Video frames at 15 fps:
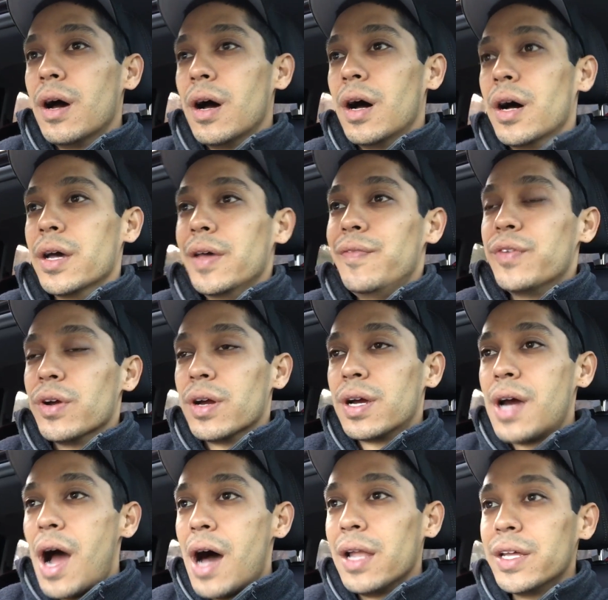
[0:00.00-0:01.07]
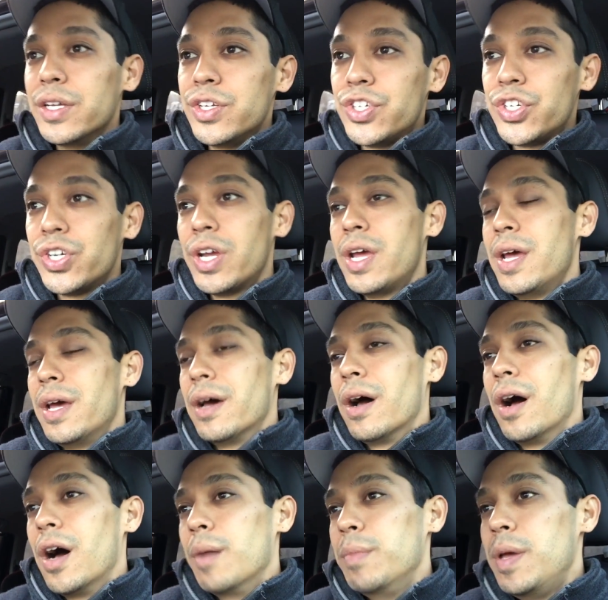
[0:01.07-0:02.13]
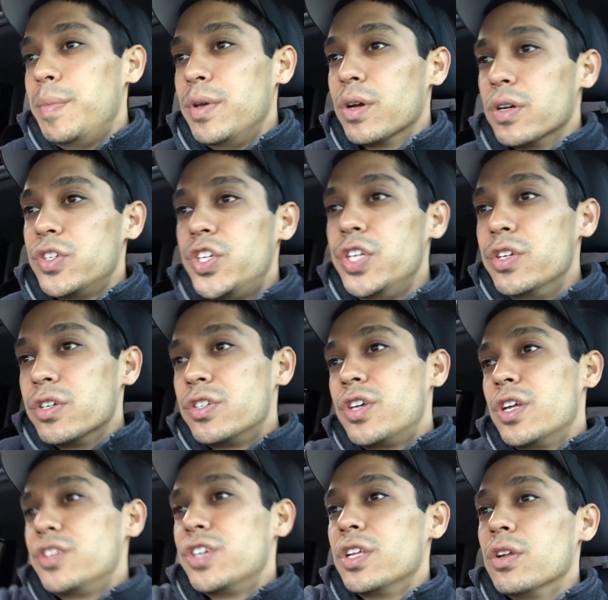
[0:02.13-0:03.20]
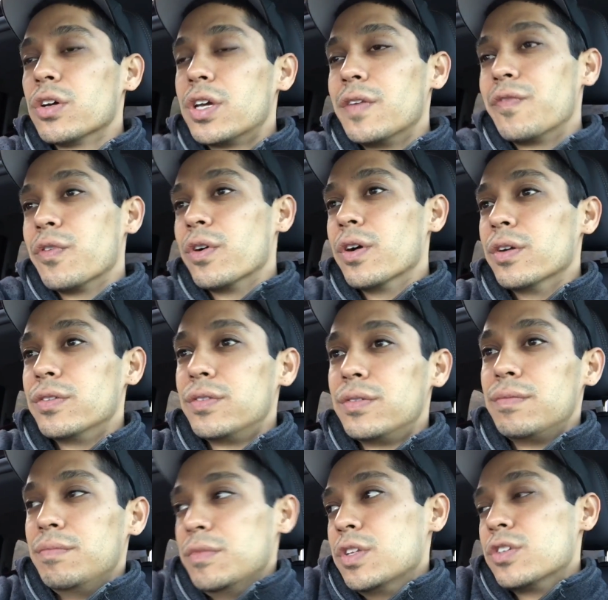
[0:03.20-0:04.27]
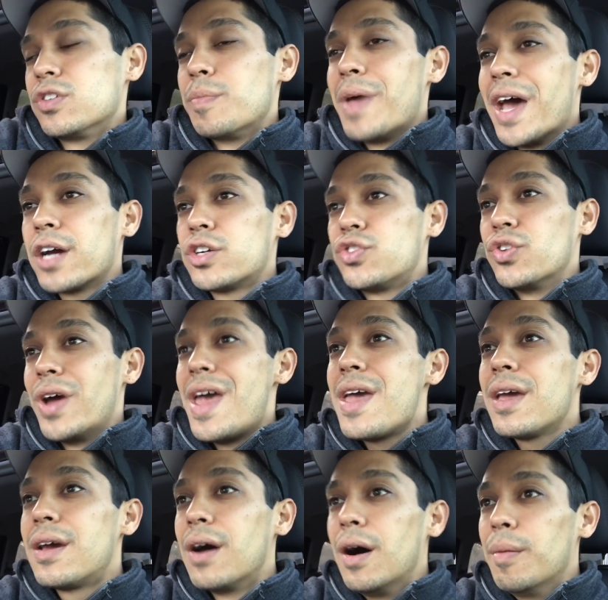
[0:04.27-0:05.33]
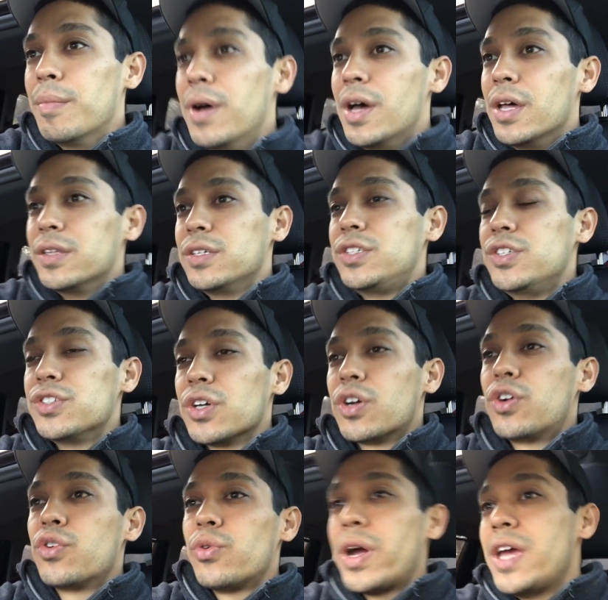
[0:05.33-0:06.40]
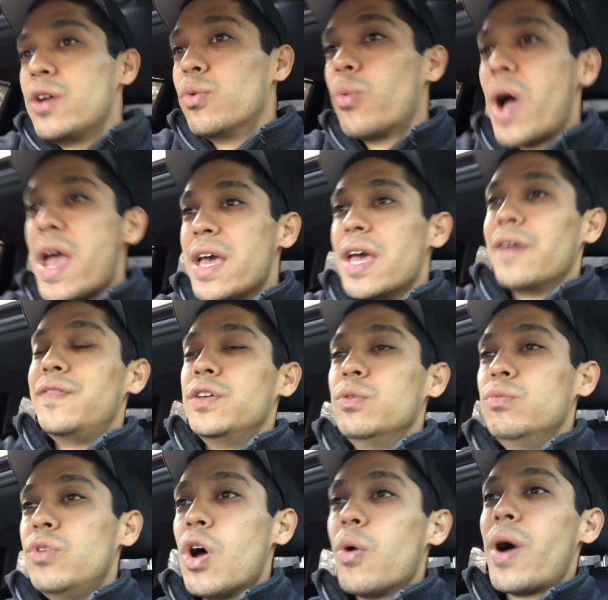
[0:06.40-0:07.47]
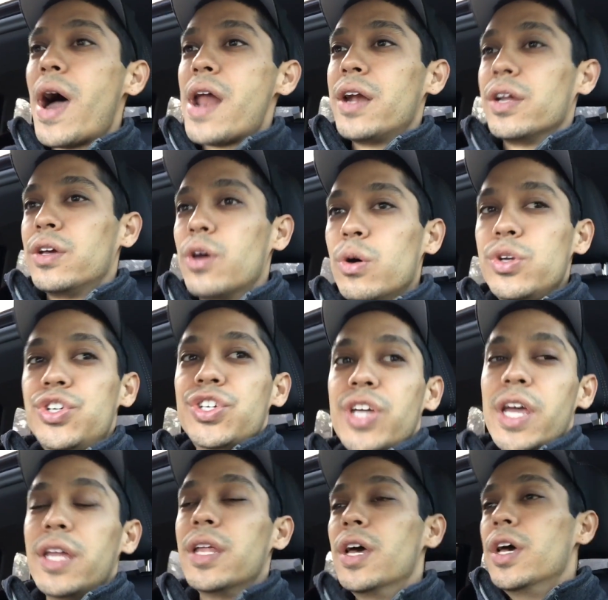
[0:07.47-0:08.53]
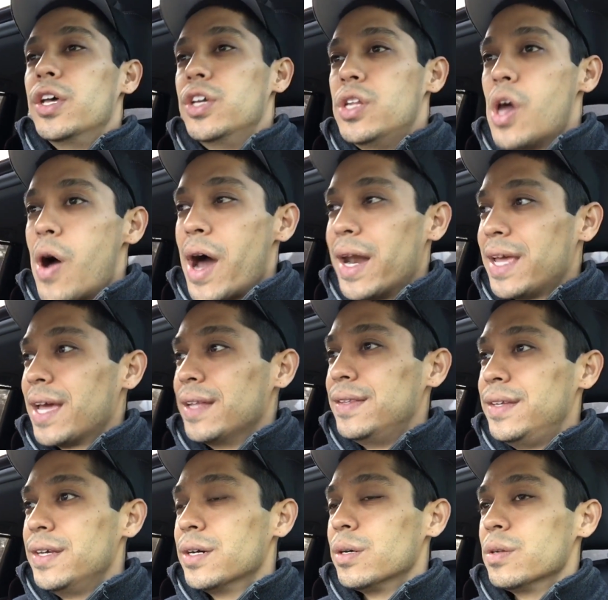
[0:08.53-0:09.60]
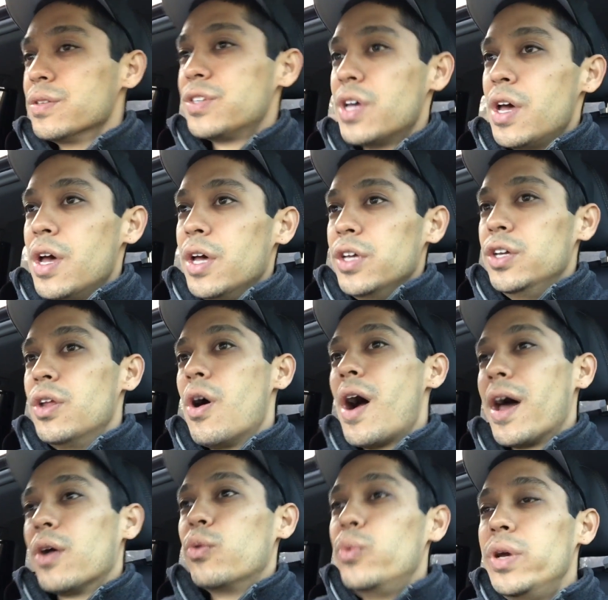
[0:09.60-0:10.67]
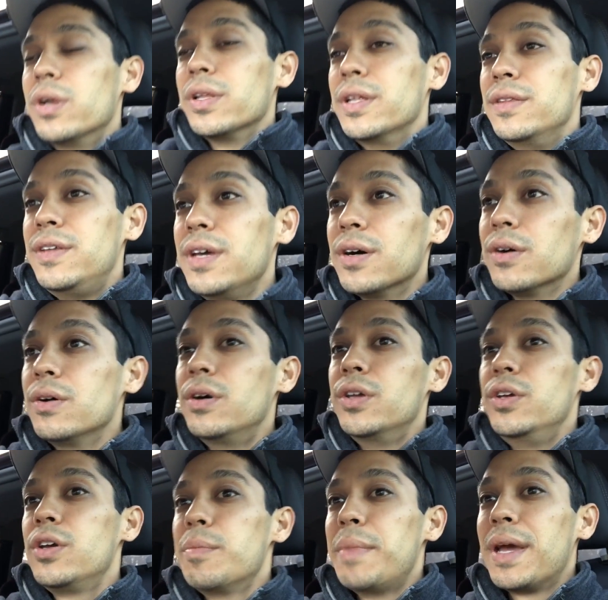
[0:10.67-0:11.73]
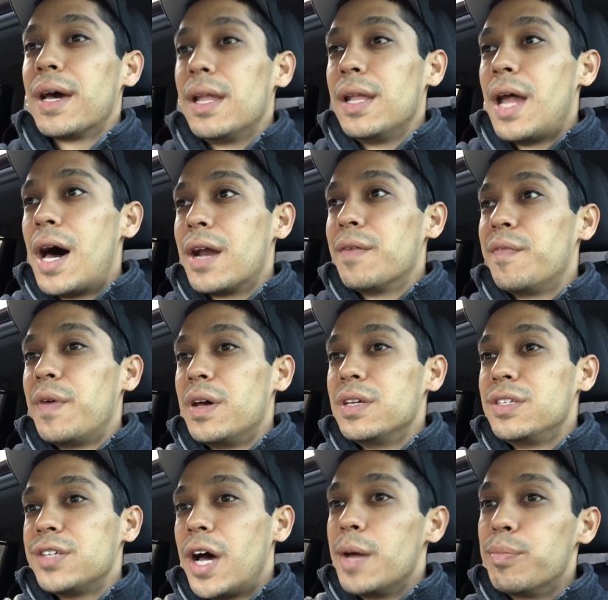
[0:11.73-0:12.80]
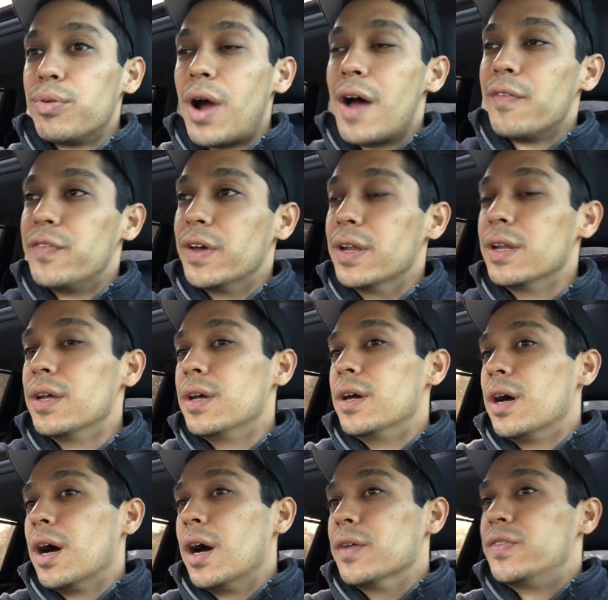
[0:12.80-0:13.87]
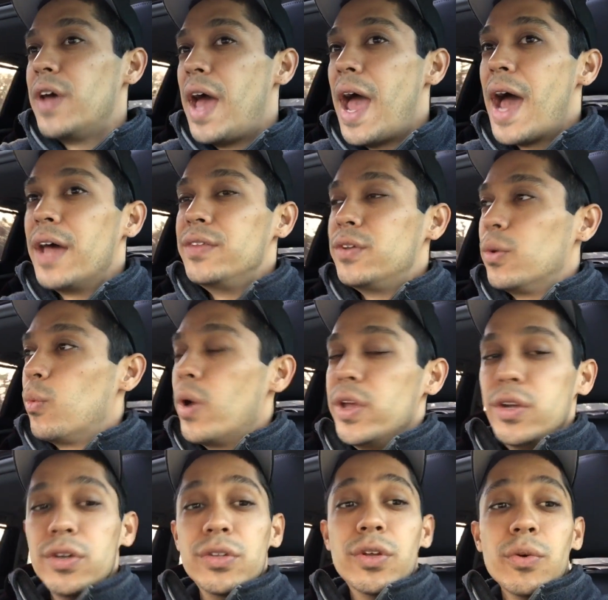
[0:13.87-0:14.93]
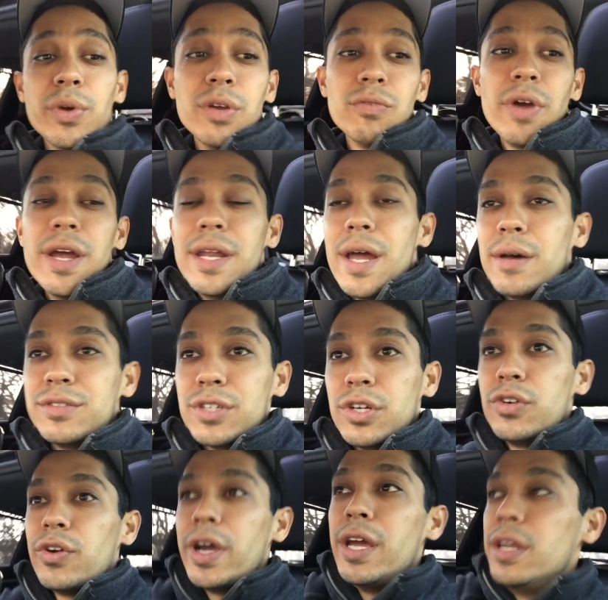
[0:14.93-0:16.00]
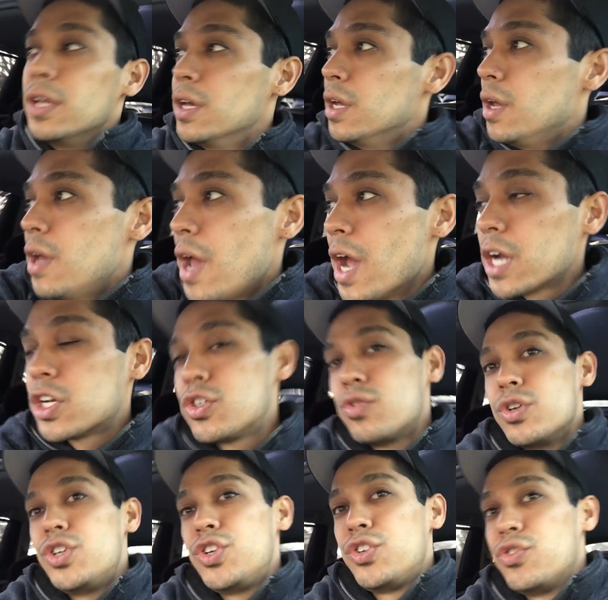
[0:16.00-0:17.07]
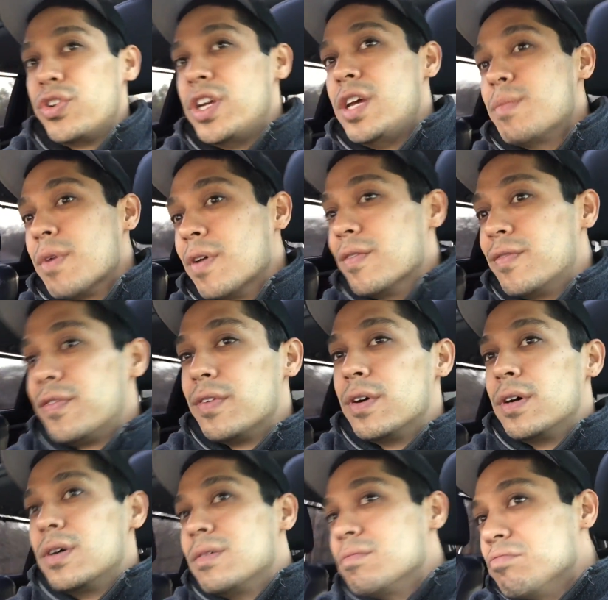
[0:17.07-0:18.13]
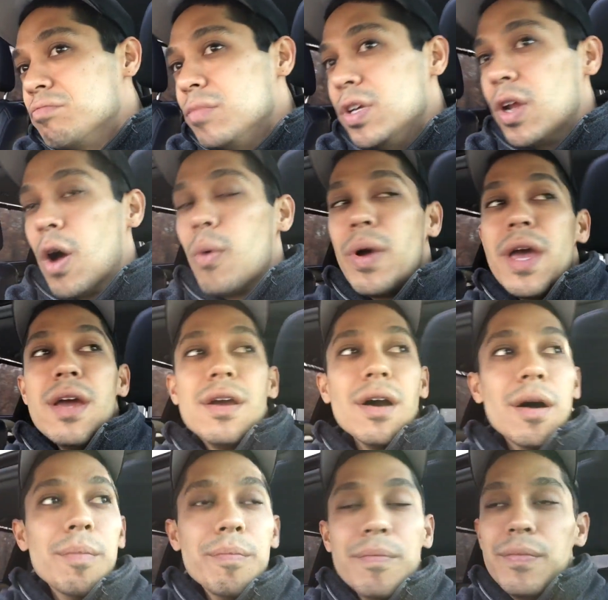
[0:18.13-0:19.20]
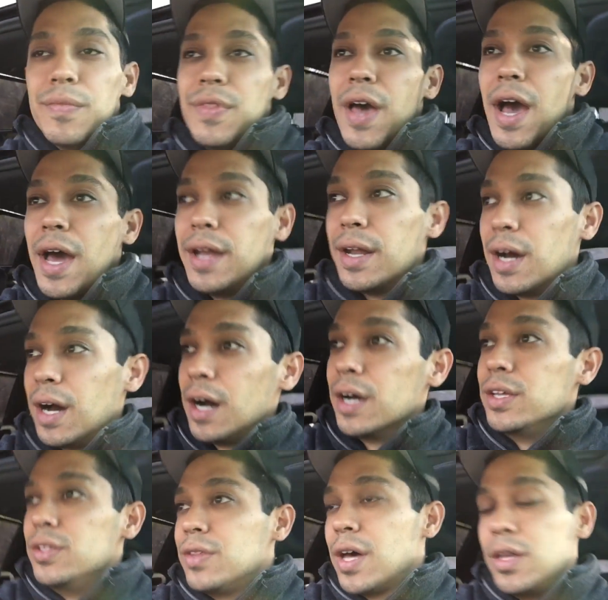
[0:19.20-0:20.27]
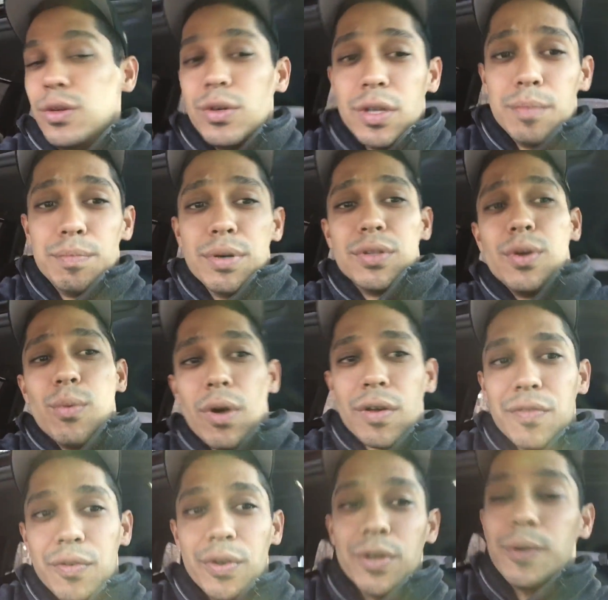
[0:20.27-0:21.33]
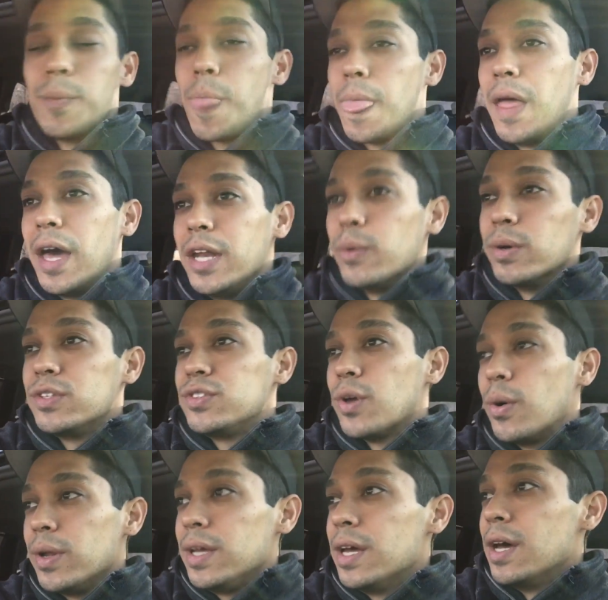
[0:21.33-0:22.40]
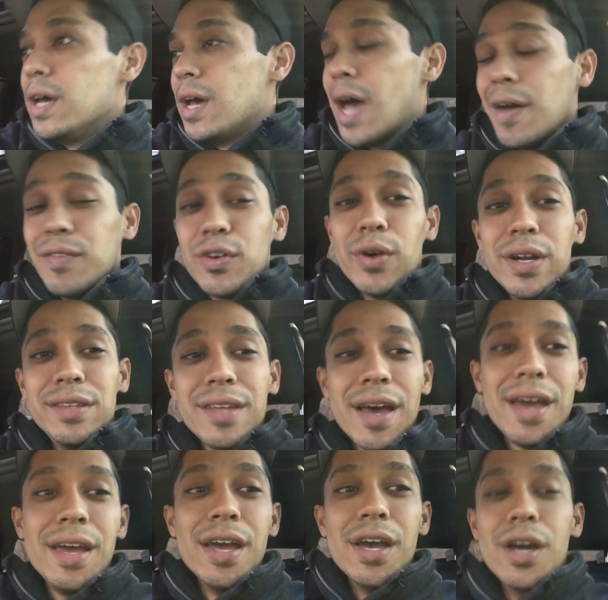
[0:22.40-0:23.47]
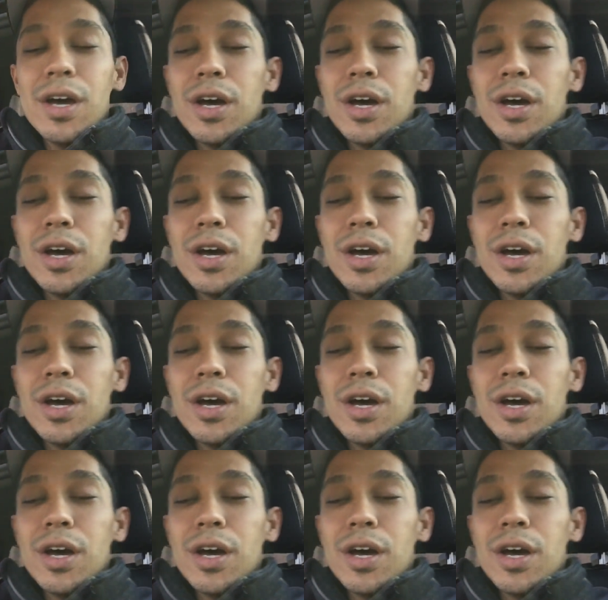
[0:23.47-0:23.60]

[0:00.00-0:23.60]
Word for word: Uh, if you're in college, uh, maybe you're a senior citizen looking for you know, some extra income, this is a great way if you know how to negotiate, you know how to get deals, you know how to wheel and deal, you can make a lot of side profit uh, to add to what you're doing right now. It's a great extra stream of, you know, income that, uh, that you can put to work for you. Anyway, it's Tony. Have a great day.